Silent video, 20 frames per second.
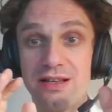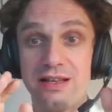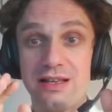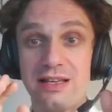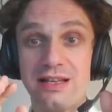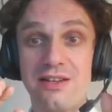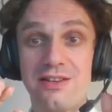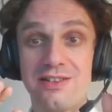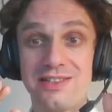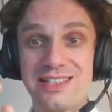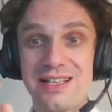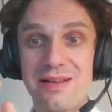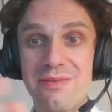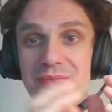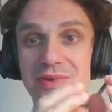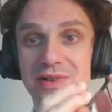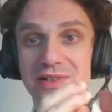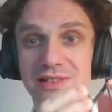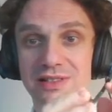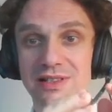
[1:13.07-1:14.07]
in your
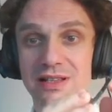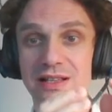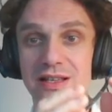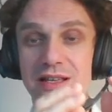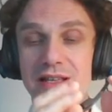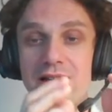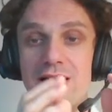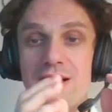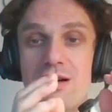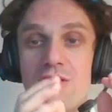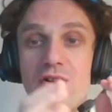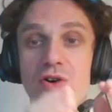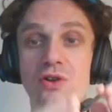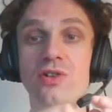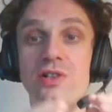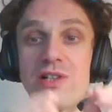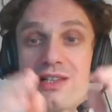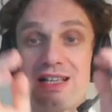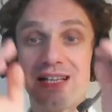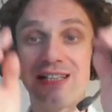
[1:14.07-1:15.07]
sample
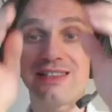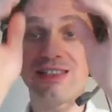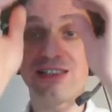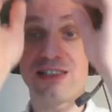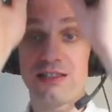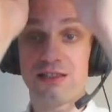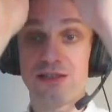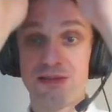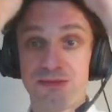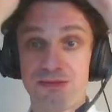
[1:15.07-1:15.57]
whole classes.